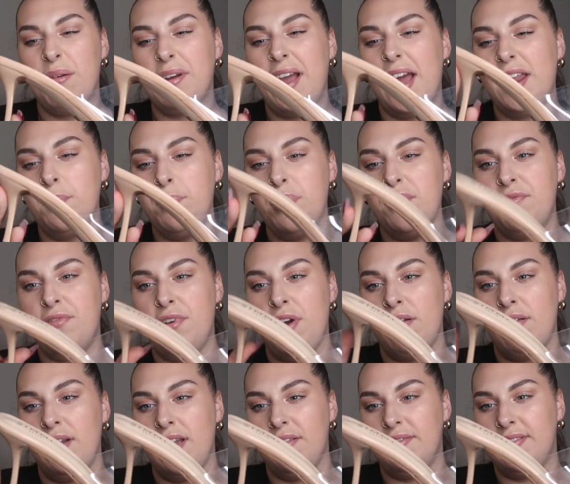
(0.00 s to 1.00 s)
I would kind of
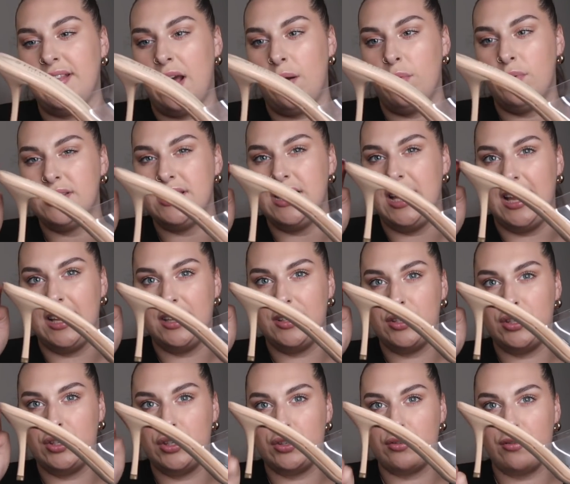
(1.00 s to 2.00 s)
prefer it if that was like
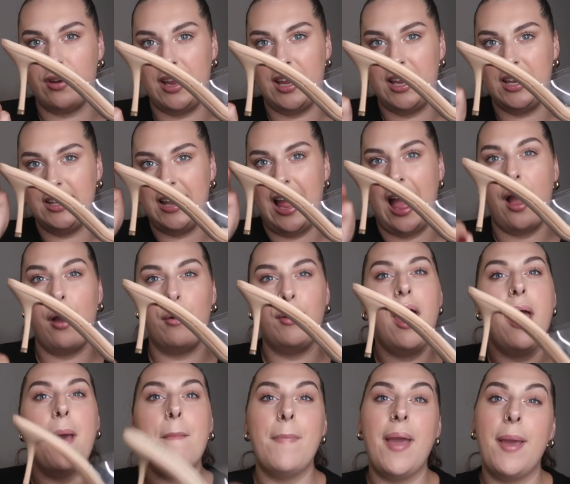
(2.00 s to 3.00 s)
straight down.
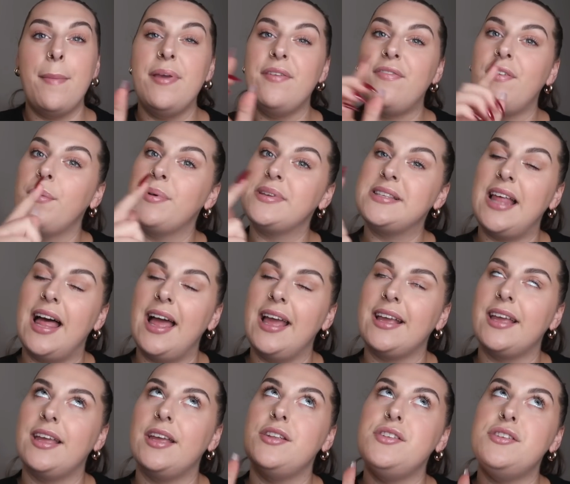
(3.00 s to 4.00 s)
Maybe if it was
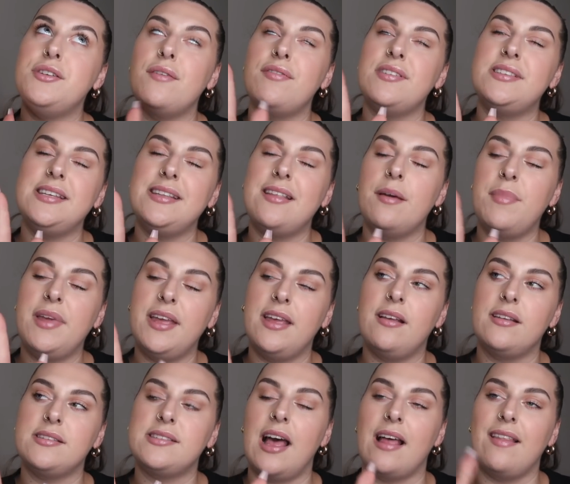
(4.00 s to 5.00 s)
like, do you ever see them
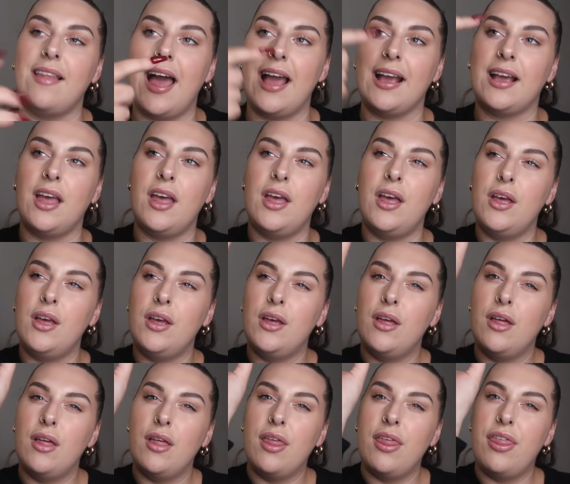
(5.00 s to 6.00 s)
heels that are like
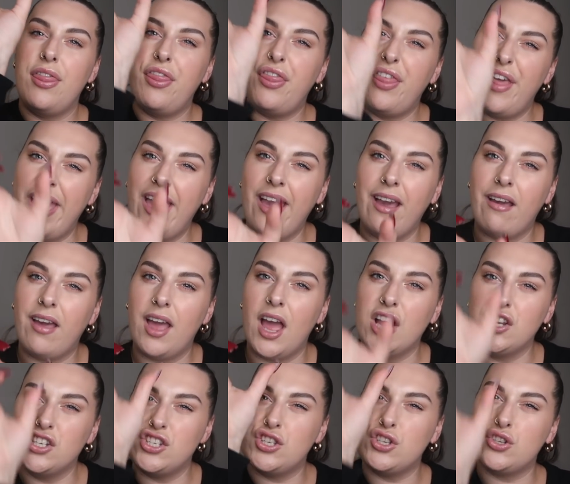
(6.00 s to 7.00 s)
thick
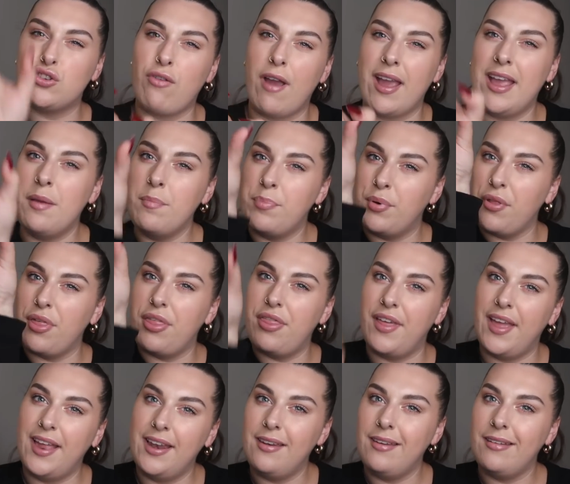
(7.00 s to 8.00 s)
and straight but
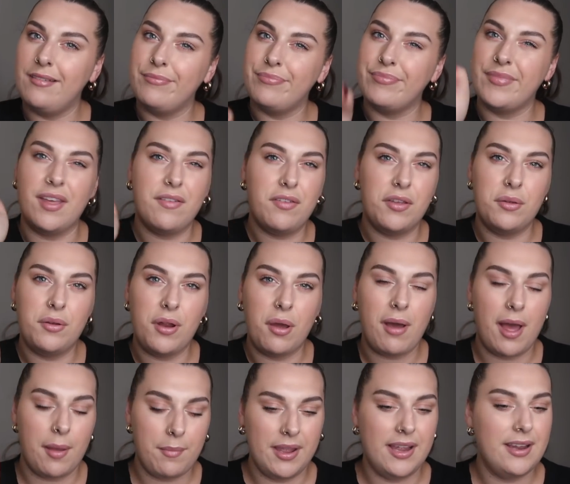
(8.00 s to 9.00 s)
thin? If you know
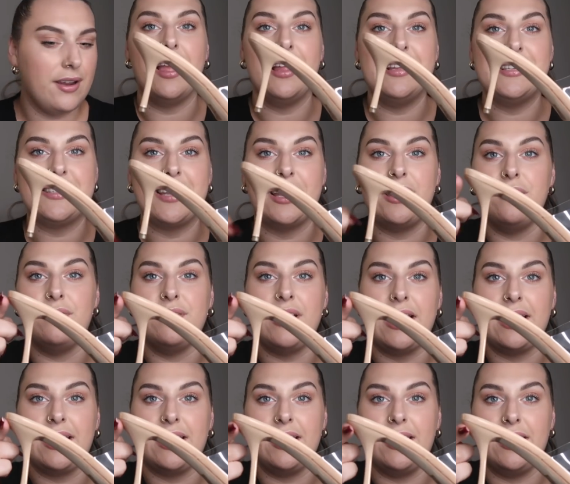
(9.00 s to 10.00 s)
what I mean. Instead of
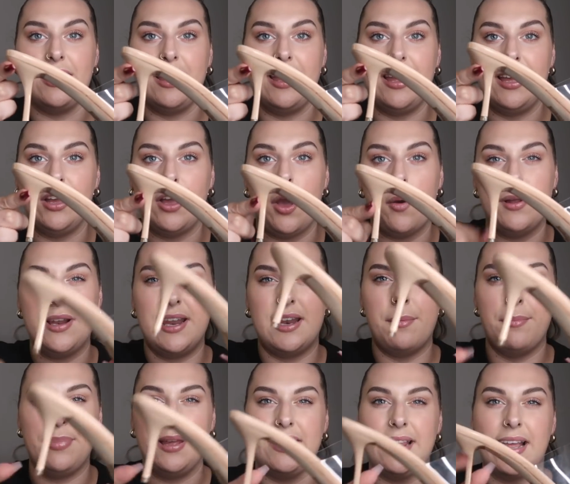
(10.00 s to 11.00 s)
like it going in
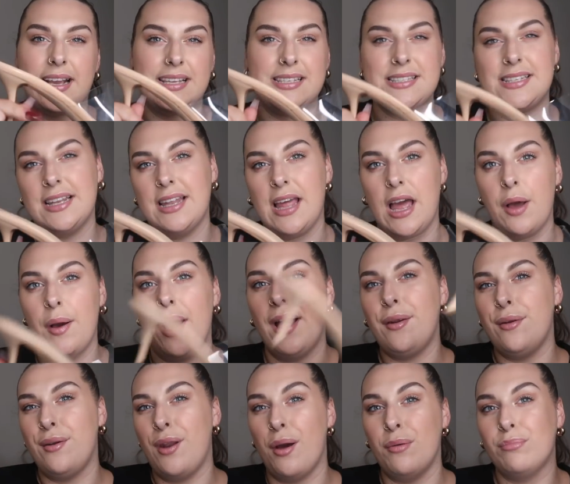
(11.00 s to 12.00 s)
and being like a stiletto. I
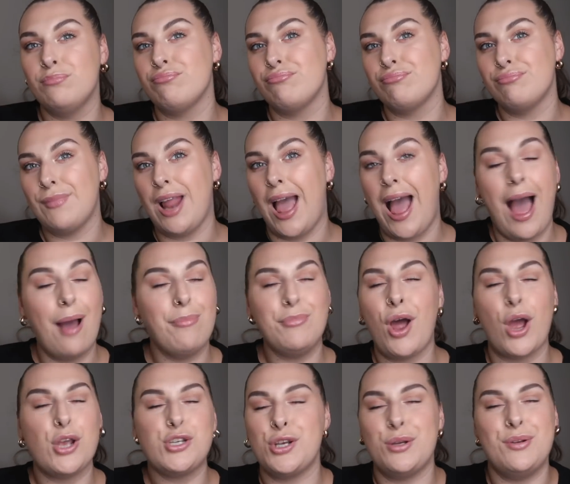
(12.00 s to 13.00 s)
don't know. I'm
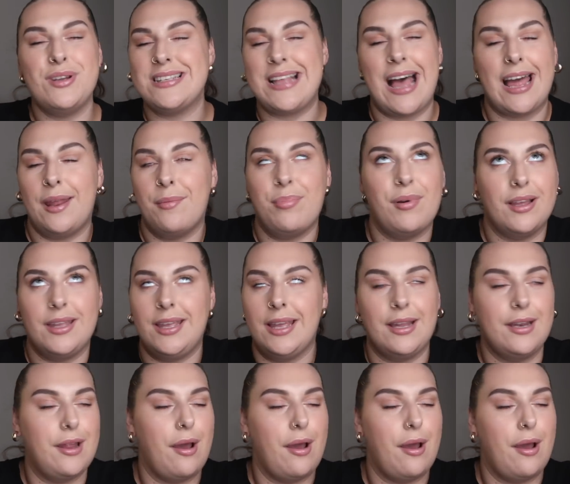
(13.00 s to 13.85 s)
not a shoe designer, but you